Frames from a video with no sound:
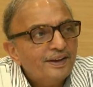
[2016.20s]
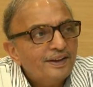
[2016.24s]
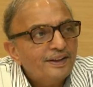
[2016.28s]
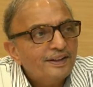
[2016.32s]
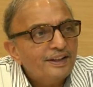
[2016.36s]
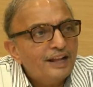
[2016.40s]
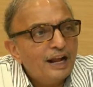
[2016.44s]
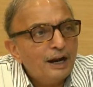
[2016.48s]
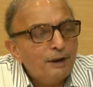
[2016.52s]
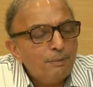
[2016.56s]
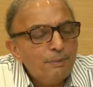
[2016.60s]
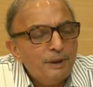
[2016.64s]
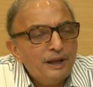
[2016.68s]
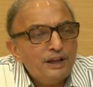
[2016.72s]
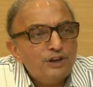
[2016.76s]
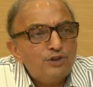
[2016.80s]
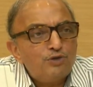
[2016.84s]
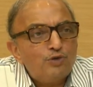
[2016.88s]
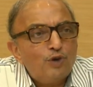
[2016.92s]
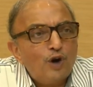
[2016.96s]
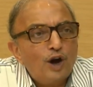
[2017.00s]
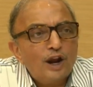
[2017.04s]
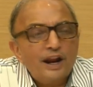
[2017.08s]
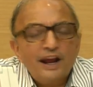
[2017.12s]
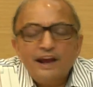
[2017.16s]
That means
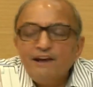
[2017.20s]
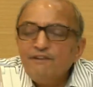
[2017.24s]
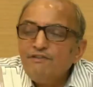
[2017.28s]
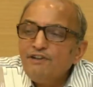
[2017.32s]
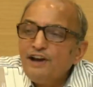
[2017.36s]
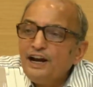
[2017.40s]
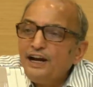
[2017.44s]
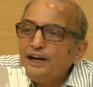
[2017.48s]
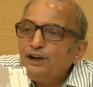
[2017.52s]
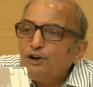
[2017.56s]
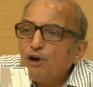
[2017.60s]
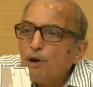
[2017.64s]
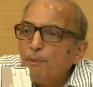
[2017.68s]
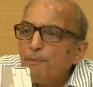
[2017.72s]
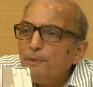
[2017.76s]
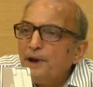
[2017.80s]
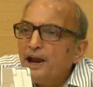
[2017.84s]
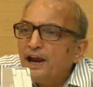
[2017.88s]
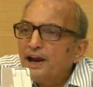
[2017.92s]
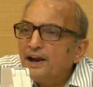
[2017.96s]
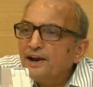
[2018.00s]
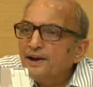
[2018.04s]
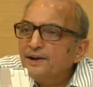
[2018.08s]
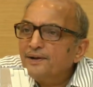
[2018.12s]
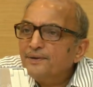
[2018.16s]
for every
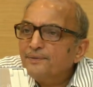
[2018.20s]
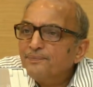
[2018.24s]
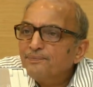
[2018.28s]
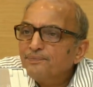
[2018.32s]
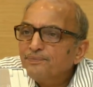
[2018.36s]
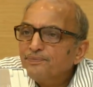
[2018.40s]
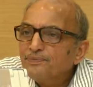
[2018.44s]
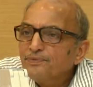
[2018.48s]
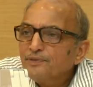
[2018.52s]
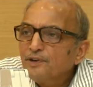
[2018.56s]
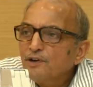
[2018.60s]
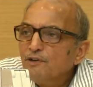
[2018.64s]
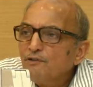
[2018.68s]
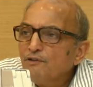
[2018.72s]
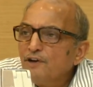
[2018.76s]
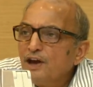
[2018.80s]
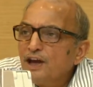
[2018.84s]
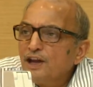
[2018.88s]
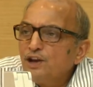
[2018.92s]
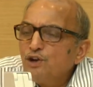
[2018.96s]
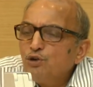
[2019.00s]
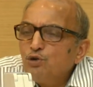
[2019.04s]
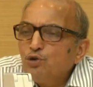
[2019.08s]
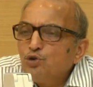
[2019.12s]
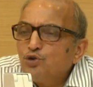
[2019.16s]
topic where
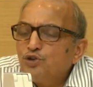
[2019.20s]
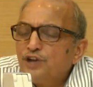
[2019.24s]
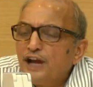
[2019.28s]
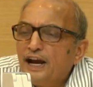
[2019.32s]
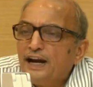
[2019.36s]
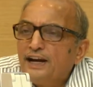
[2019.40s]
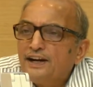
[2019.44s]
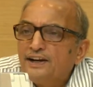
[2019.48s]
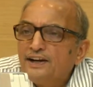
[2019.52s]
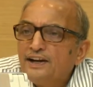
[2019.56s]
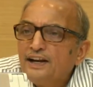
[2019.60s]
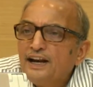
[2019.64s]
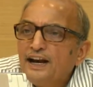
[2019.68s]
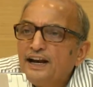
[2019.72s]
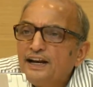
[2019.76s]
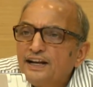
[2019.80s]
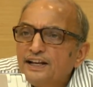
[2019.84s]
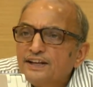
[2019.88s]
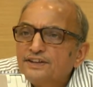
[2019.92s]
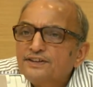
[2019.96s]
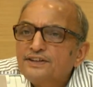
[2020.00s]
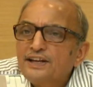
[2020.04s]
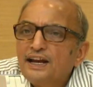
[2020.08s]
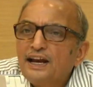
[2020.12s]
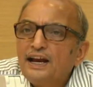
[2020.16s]
you set, let
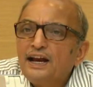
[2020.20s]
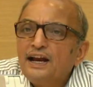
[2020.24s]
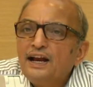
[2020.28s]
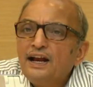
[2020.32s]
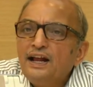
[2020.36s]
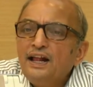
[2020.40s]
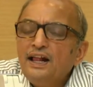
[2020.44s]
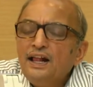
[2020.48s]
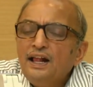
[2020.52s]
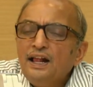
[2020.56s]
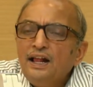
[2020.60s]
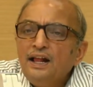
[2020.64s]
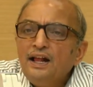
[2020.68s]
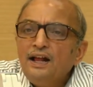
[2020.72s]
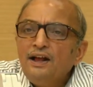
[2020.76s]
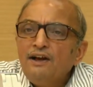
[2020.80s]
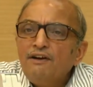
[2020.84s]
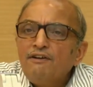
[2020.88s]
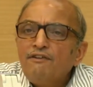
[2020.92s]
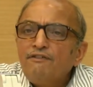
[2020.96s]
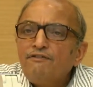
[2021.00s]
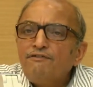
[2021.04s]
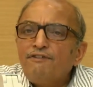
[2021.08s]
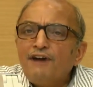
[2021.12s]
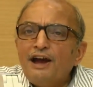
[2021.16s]
us say,
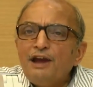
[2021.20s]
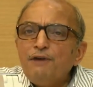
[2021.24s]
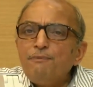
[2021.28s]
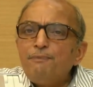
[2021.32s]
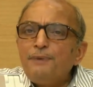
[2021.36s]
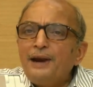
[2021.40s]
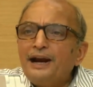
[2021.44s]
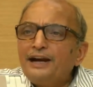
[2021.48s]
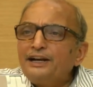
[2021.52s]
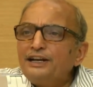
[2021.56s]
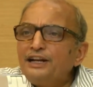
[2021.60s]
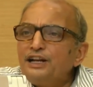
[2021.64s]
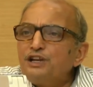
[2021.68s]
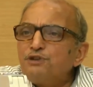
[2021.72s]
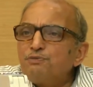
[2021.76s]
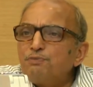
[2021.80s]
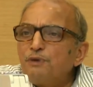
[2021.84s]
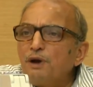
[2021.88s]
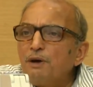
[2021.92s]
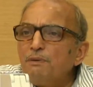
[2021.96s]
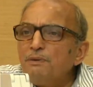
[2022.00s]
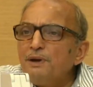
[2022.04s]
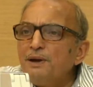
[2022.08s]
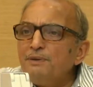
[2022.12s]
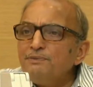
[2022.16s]
five practice
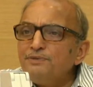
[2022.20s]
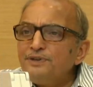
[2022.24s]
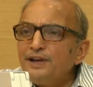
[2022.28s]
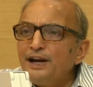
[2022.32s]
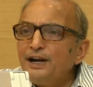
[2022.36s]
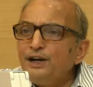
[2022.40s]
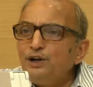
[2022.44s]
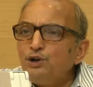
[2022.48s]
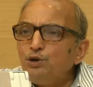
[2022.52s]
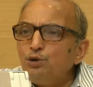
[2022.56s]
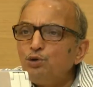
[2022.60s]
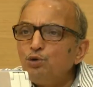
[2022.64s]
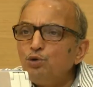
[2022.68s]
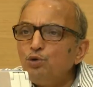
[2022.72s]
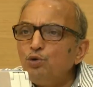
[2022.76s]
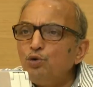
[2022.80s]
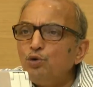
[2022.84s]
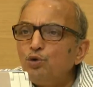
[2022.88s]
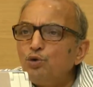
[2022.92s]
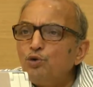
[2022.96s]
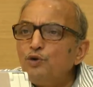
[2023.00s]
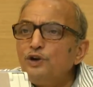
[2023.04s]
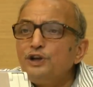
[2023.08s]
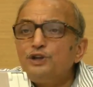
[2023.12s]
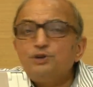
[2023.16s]
problems and two
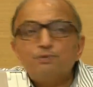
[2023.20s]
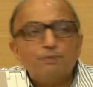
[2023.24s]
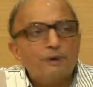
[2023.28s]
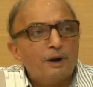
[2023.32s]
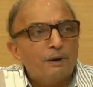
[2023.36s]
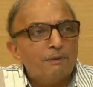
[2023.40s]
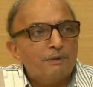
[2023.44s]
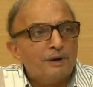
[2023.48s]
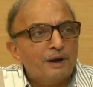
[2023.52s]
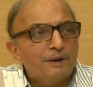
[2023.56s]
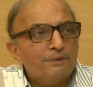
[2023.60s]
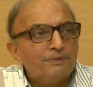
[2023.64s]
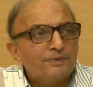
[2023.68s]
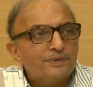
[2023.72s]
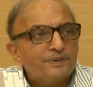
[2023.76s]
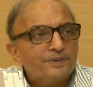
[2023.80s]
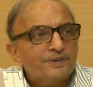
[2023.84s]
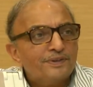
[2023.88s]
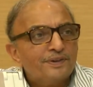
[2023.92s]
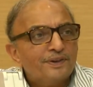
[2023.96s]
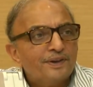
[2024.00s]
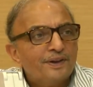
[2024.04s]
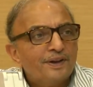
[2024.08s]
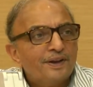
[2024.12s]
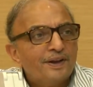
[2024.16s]
quiz
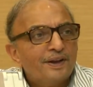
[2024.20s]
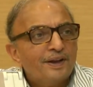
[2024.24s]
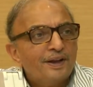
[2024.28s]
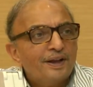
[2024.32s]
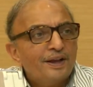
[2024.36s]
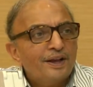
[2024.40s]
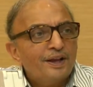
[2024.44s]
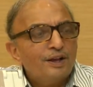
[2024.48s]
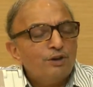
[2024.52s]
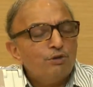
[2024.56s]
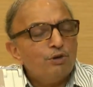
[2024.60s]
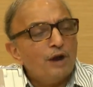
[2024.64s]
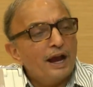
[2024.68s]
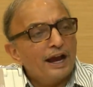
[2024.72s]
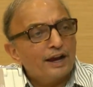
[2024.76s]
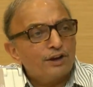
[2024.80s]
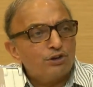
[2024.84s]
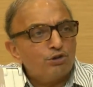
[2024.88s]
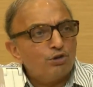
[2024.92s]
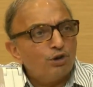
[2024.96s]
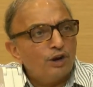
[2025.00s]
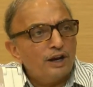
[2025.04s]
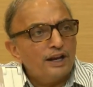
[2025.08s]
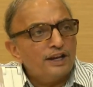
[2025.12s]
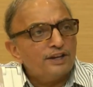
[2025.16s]
problems, you
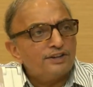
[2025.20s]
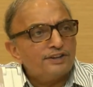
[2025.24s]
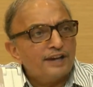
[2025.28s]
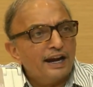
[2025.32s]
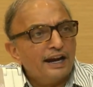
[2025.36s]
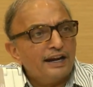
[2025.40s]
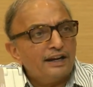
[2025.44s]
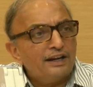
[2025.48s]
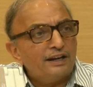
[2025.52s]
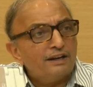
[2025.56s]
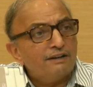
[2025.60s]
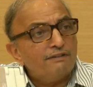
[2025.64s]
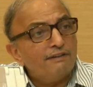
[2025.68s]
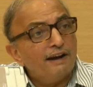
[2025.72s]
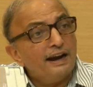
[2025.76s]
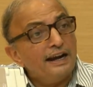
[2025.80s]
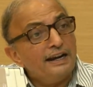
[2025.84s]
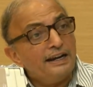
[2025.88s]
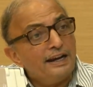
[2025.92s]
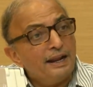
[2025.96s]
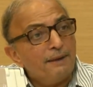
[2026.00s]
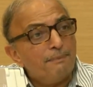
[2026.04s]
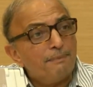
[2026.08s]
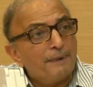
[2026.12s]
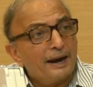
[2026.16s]
actually set
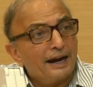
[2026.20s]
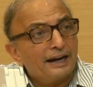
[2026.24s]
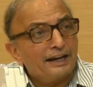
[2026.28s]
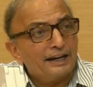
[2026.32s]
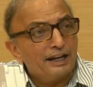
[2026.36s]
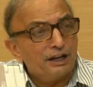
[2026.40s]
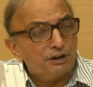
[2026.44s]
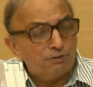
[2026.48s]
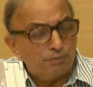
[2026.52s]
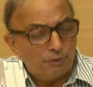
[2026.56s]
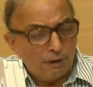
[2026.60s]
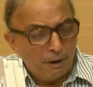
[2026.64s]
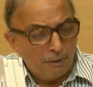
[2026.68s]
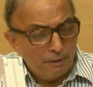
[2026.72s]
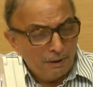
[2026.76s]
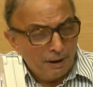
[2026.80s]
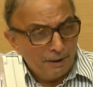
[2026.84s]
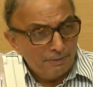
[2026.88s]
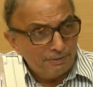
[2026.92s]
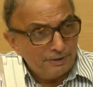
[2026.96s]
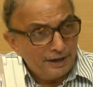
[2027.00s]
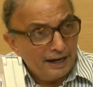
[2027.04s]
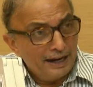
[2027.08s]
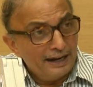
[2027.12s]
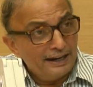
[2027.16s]
20 practice
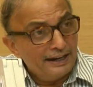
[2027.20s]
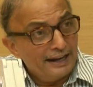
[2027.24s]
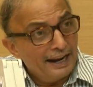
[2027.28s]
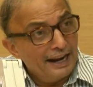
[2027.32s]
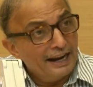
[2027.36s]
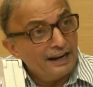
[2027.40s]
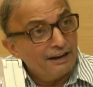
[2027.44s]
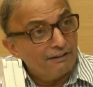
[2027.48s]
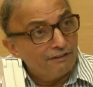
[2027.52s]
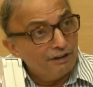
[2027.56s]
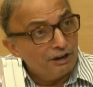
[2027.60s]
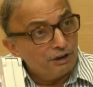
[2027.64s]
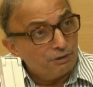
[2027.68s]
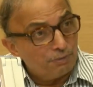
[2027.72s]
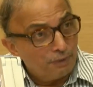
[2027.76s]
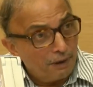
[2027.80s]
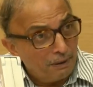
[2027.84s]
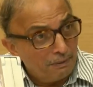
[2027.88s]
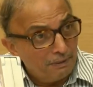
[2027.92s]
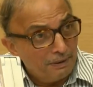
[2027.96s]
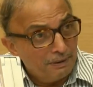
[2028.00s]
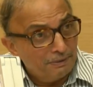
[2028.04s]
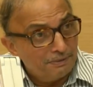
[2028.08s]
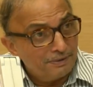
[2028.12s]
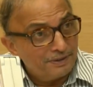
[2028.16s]
problems and 10 quiz
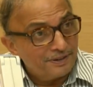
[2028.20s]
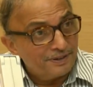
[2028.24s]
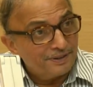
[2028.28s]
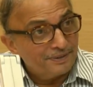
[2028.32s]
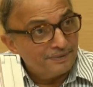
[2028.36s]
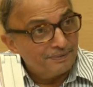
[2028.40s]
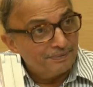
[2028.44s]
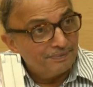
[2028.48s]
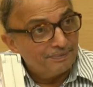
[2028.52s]
problems